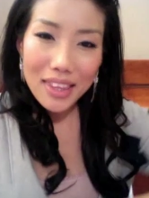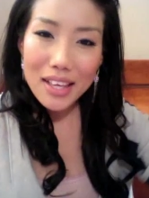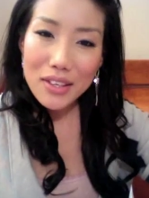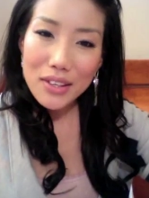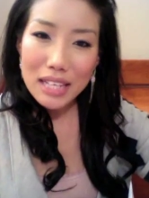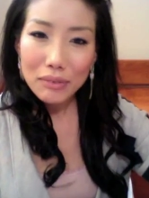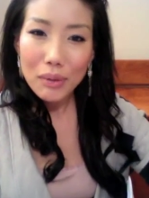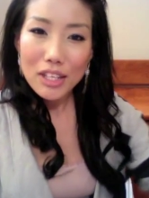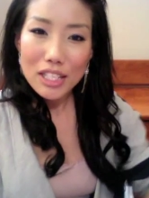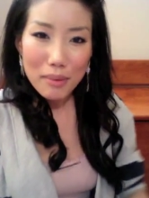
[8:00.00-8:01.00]
thank you guys for
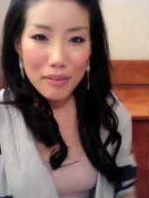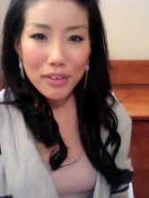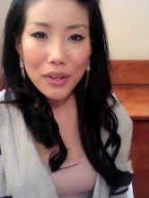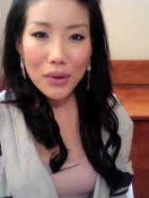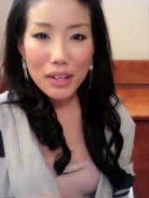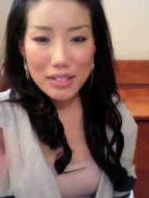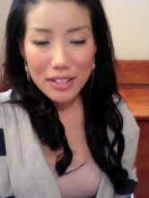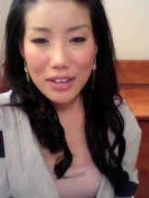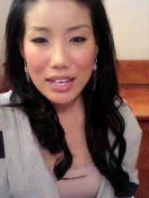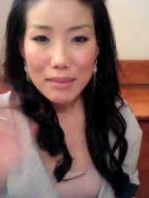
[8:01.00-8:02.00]
watching my video, and I'll see
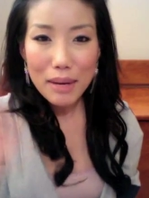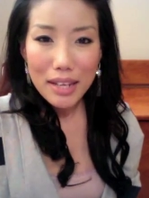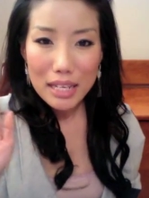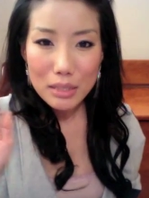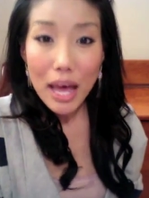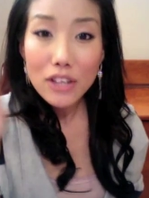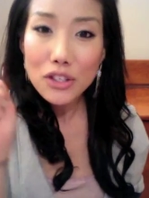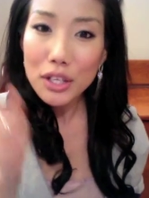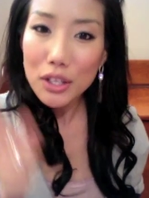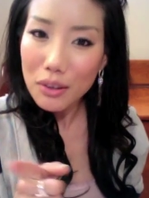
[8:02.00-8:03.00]
you guys in my next one.
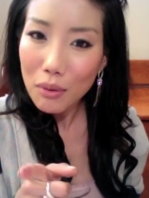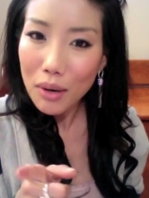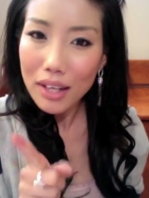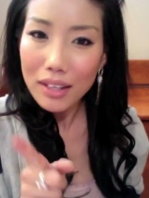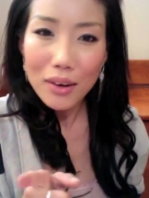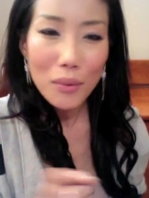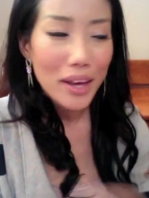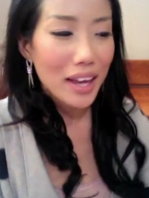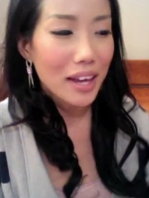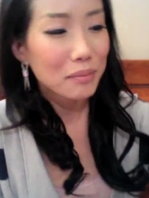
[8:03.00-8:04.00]
Actually, you know what? No
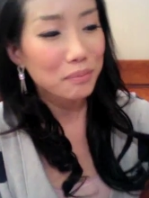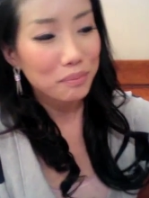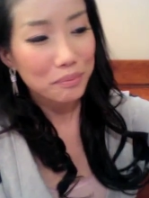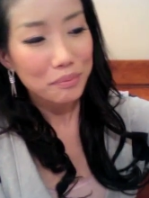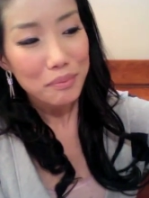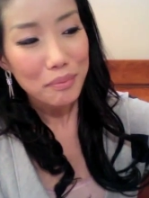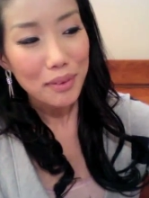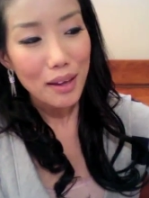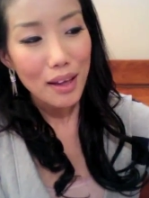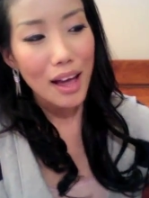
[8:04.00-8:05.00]
way.
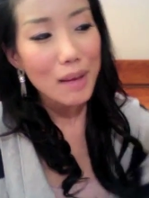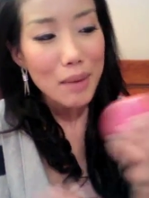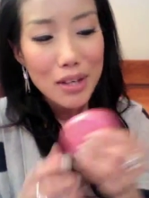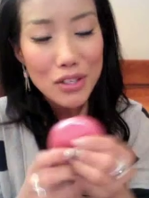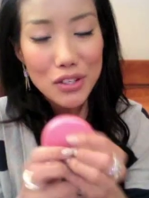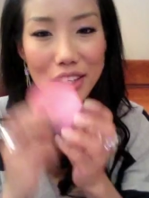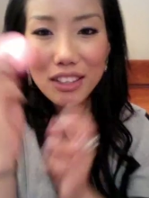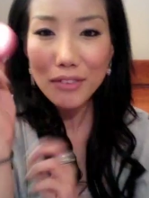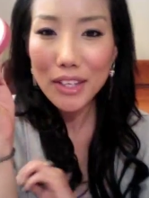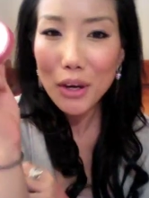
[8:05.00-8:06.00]
I'm actually
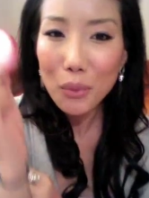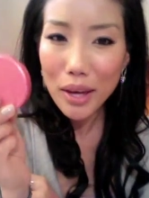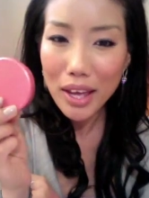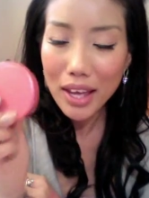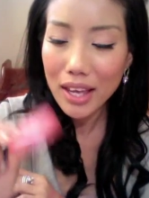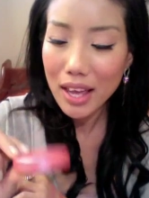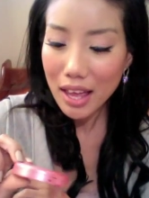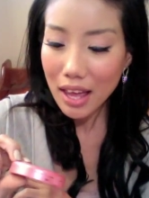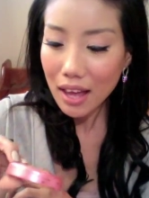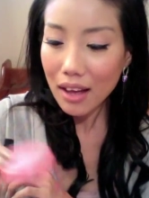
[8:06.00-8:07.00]
giving away
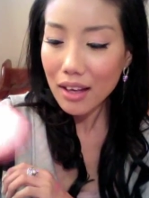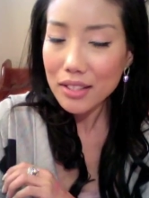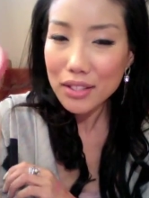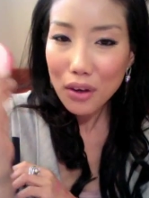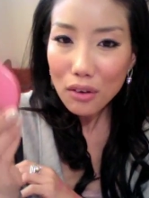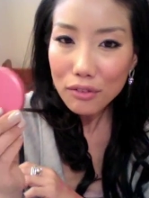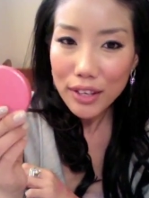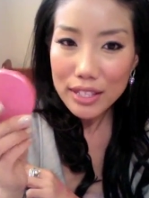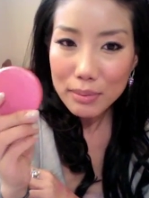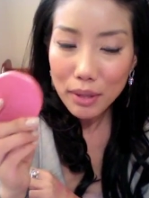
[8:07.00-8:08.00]
a doll
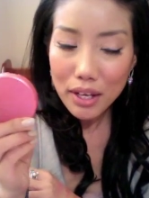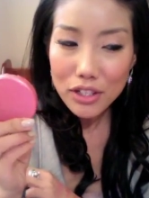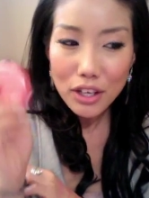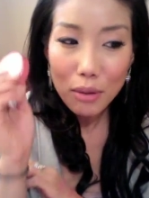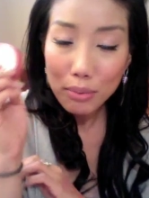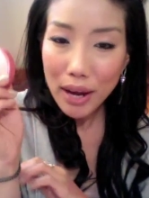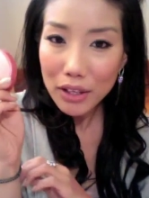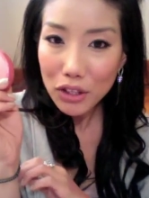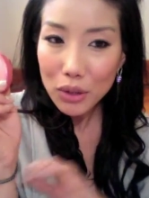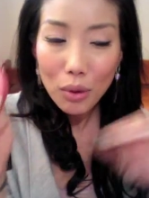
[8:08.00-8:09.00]
face blush, a
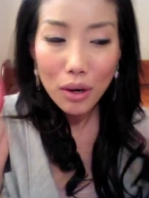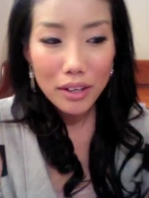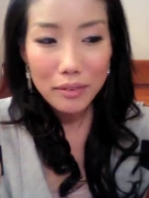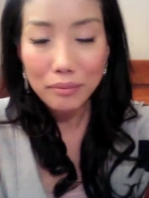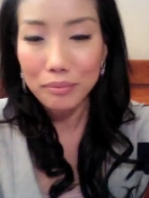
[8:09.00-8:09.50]
brand new one.